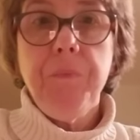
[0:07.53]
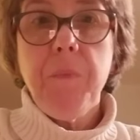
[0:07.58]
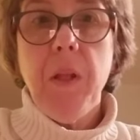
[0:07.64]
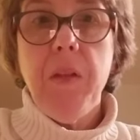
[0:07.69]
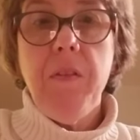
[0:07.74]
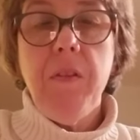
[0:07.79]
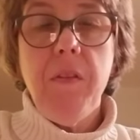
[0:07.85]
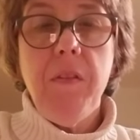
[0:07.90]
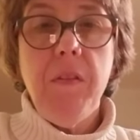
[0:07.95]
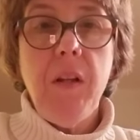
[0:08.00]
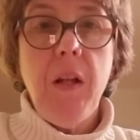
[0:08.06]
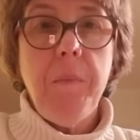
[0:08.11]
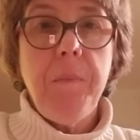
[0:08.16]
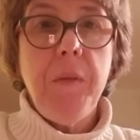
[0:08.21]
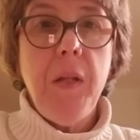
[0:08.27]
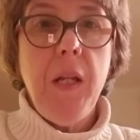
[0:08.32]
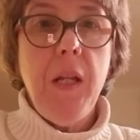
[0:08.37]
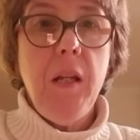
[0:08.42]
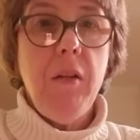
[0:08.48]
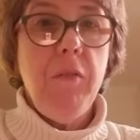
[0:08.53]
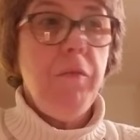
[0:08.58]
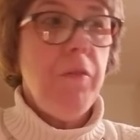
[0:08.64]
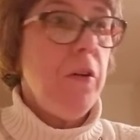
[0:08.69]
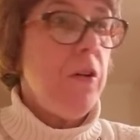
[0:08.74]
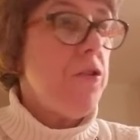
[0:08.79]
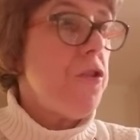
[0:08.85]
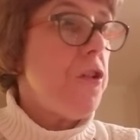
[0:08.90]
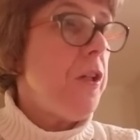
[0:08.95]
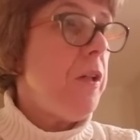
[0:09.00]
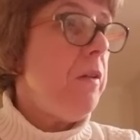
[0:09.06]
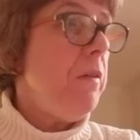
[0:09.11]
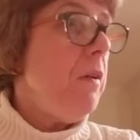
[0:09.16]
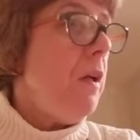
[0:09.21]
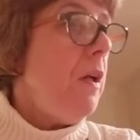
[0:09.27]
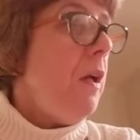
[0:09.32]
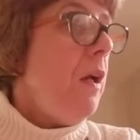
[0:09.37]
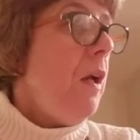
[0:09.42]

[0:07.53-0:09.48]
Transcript: This is an updated version.